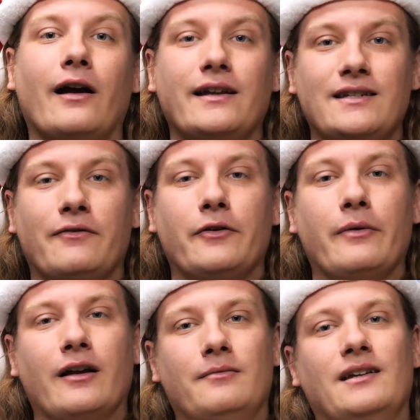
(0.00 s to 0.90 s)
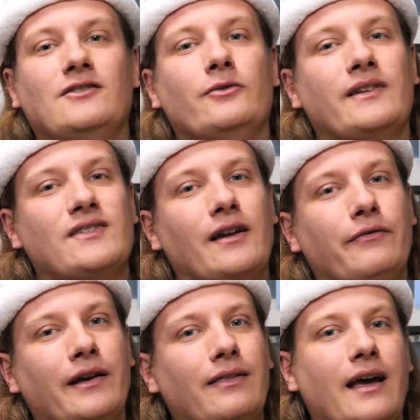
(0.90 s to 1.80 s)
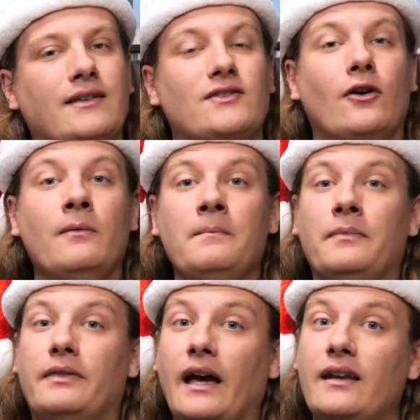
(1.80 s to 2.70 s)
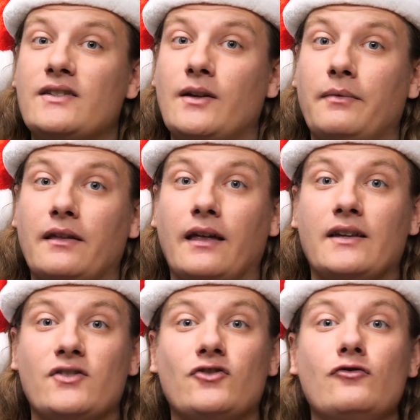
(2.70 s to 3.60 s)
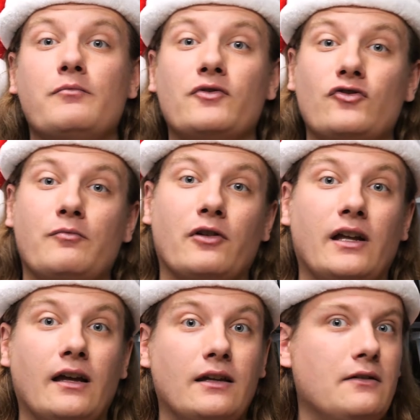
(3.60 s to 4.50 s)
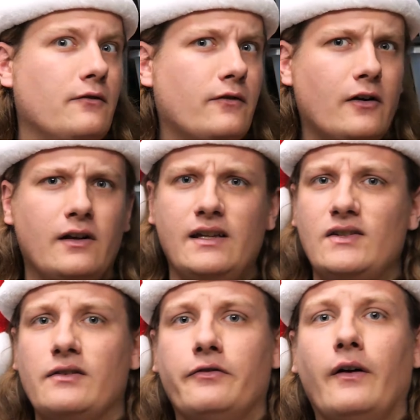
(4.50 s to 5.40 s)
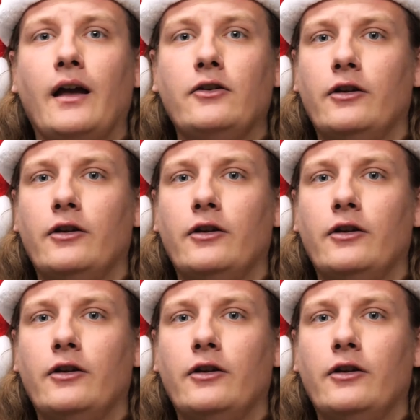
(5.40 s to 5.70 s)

I definitely recommend doing stuff like that. So that is something that is super, super handy, very easy to find.